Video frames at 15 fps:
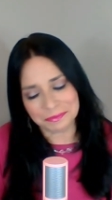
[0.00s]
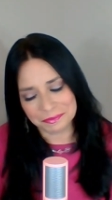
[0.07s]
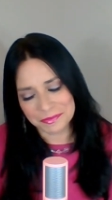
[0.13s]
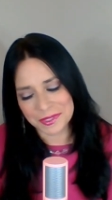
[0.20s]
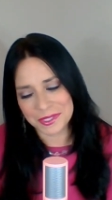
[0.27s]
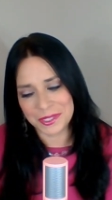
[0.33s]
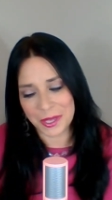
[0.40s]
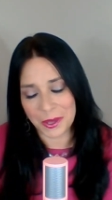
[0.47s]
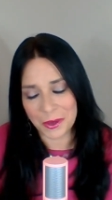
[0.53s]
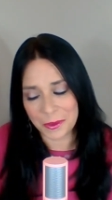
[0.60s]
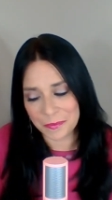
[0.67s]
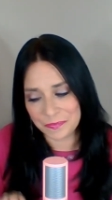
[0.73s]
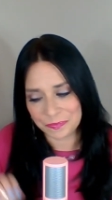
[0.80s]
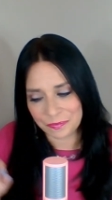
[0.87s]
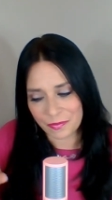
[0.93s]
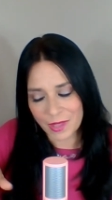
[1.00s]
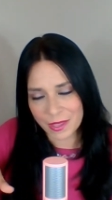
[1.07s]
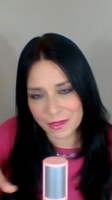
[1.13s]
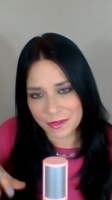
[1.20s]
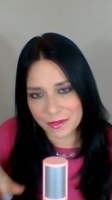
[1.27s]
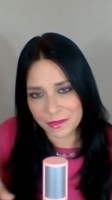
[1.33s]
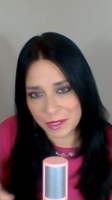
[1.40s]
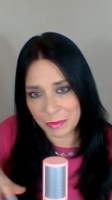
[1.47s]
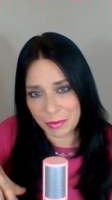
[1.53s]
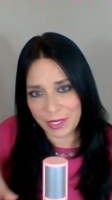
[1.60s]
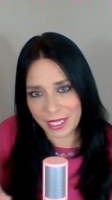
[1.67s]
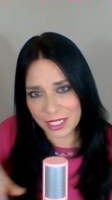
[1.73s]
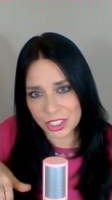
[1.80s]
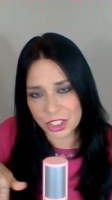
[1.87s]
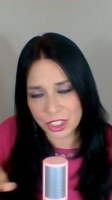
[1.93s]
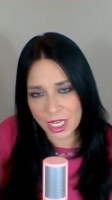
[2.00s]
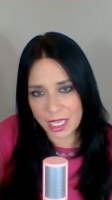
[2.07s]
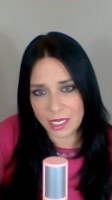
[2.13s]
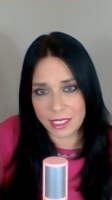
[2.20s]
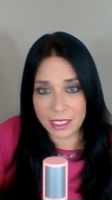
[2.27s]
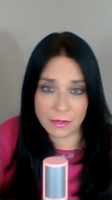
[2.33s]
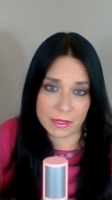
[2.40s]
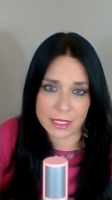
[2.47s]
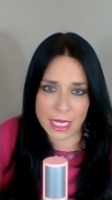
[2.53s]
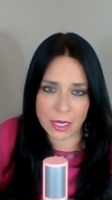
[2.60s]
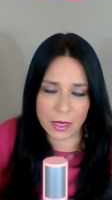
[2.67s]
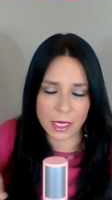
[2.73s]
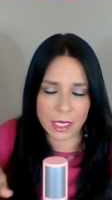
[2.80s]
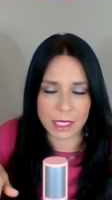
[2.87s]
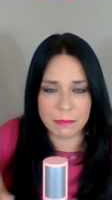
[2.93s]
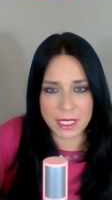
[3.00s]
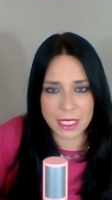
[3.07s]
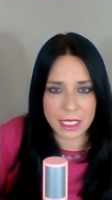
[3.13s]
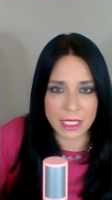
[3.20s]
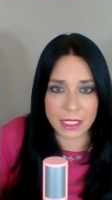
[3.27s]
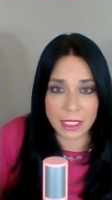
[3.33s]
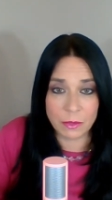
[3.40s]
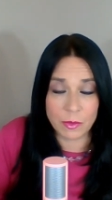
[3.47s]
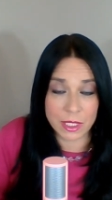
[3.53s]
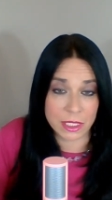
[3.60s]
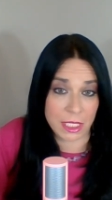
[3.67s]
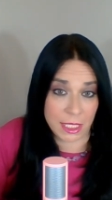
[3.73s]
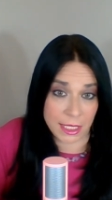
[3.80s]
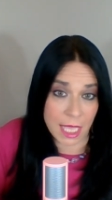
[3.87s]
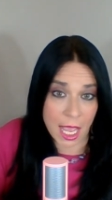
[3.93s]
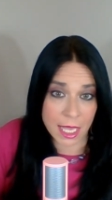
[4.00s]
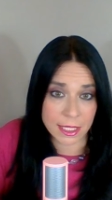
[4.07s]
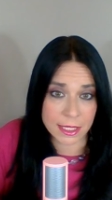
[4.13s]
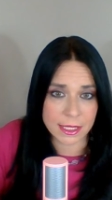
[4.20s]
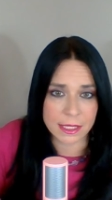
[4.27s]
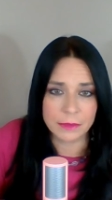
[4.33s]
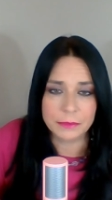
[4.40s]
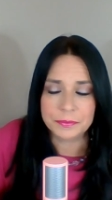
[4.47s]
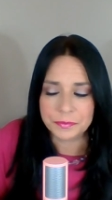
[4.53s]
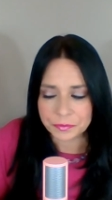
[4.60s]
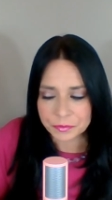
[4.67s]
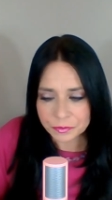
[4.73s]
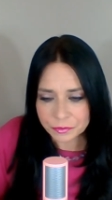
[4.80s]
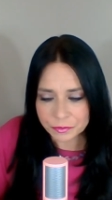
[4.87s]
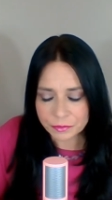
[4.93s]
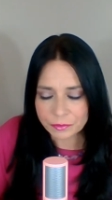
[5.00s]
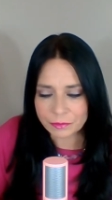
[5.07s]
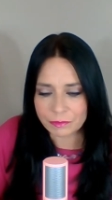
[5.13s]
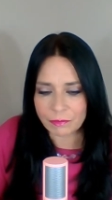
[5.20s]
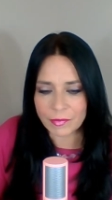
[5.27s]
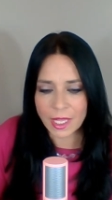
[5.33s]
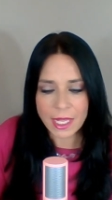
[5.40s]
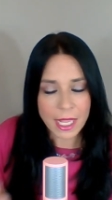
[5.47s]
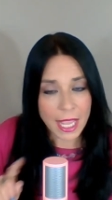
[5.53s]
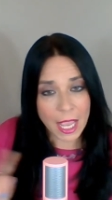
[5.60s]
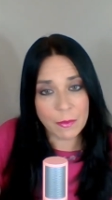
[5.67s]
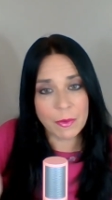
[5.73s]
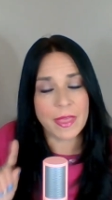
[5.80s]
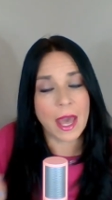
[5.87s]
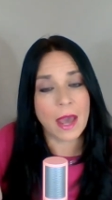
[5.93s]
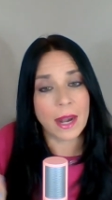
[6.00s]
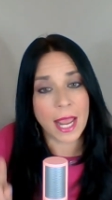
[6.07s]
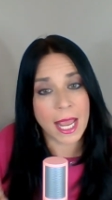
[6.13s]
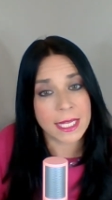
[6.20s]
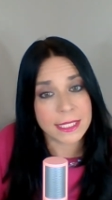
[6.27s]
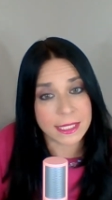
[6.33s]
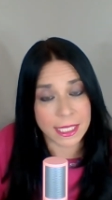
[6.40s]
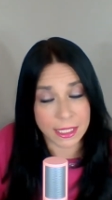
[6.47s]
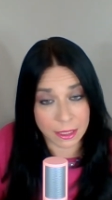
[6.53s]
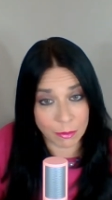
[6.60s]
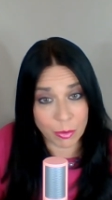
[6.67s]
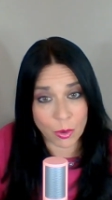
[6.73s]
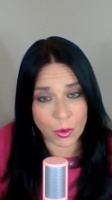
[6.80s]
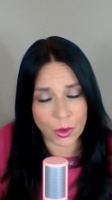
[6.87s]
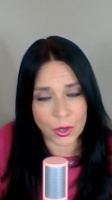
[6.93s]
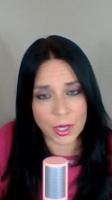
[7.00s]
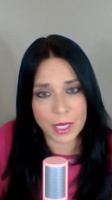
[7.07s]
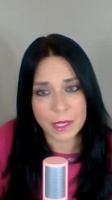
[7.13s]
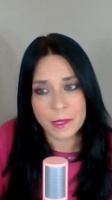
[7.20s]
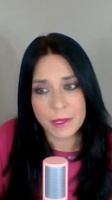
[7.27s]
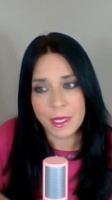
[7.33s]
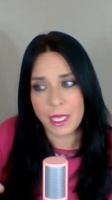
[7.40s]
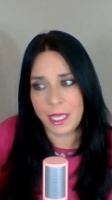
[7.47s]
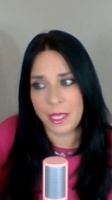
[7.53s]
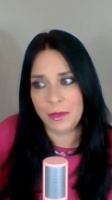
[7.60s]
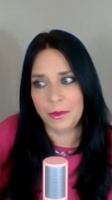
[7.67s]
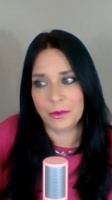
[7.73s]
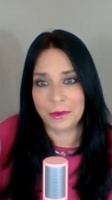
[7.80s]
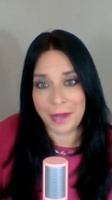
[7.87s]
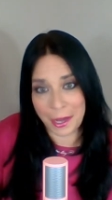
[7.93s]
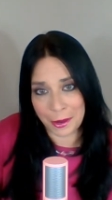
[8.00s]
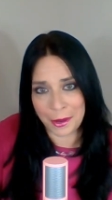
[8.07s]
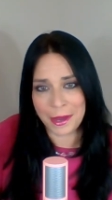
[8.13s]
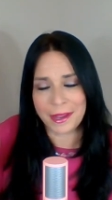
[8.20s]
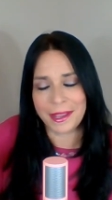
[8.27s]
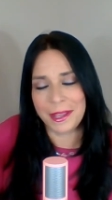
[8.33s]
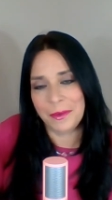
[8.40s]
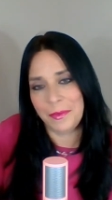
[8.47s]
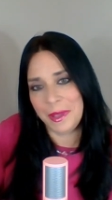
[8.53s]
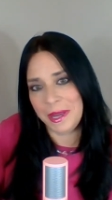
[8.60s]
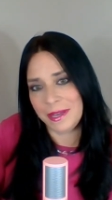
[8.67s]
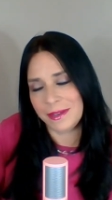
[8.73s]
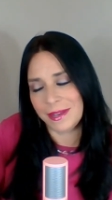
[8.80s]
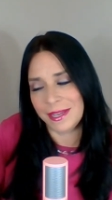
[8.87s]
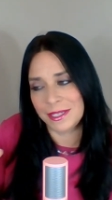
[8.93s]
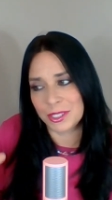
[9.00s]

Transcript: So the planchette, and it was Eric, immediately went to yes. And without asking the board or Eric, it went and